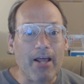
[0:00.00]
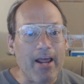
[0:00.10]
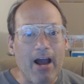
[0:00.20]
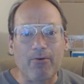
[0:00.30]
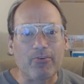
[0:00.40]

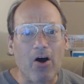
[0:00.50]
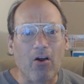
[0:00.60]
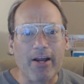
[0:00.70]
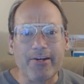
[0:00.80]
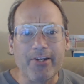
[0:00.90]
and that was
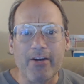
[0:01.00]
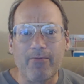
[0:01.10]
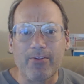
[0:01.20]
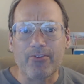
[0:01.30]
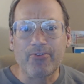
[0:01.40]
all I
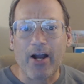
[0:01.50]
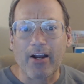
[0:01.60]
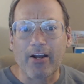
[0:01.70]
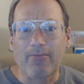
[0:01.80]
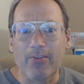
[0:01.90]
did for the
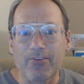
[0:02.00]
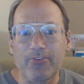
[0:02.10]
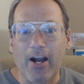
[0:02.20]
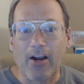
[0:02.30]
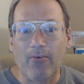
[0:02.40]
second for
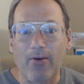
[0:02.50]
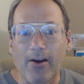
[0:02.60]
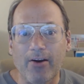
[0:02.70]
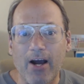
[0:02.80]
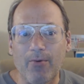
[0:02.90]
the second
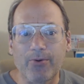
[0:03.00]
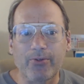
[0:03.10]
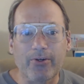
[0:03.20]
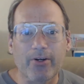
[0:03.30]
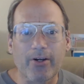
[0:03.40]
record. I
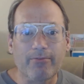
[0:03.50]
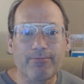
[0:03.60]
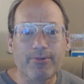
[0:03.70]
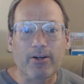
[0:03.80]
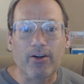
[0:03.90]
wasn't gonna
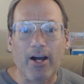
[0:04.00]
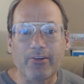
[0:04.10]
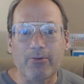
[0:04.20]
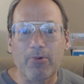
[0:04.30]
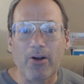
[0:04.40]

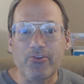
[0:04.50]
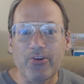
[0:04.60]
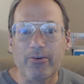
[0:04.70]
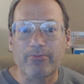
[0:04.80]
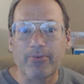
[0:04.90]
collect a
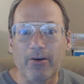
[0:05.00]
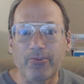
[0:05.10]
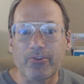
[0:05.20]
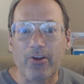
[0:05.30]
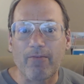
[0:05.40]
bunch of,
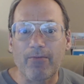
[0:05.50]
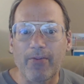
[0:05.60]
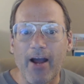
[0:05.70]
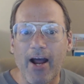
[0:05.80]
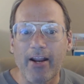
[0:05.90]
of stuff
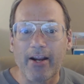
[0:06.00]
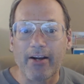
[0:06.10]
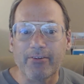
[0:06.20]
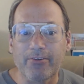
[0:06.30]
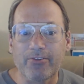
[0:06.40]
for that,
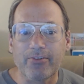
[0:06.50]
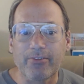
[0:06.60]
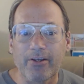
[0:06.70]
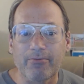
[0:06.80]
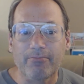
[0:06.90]
and it
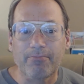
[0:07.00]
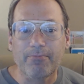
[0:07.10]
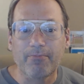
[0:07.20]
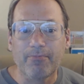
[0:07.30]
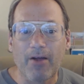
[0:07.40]
was. It,
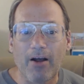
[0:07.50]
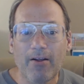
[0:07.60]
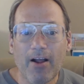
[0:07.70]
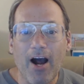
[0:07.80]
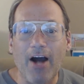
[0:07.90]

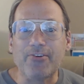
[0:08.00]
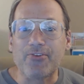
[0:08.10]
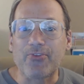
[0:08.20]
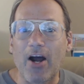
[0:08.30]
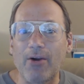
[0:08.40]
I
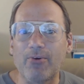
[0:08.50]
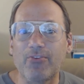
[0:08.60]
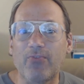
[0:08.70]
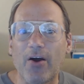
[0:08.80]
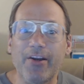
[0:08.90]
just thought it
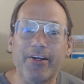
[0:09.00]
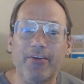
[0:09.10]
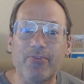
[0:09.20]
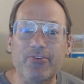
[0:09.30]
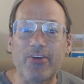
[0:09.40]
was fun to
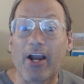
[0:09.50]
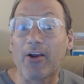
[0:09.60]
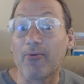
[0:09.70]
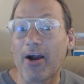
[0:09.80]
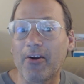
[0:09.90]
get the
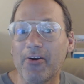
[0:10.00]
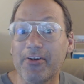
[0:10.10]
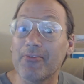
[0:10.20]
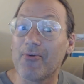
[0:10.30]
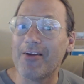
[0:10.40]
second
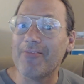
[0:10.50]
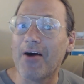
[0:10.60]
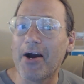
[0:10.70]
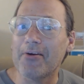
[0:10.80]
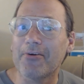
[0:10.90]
record in red
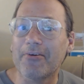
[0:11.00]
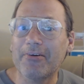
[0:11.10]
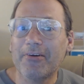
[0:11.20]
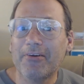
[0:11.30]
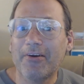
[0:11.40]
vinyl,
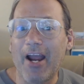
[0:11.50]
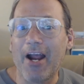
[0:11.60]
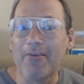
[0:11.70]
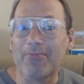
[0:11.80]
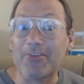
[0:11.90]

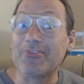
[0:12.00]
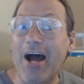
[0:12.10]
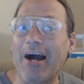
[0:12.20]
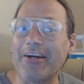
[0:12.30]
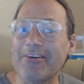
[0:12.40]
and the
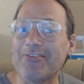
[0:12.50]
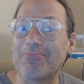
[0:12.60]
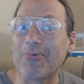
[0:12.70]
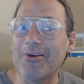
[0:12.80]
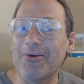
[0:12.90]
stocking
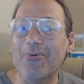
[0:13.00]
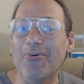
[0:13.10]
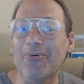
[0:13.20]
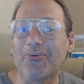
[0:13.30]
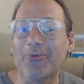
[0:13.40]
was pretty
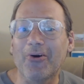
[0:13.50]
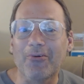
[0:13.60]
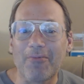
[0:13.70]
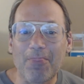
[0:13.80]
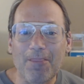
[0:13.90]
cool,
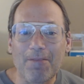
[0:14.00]
so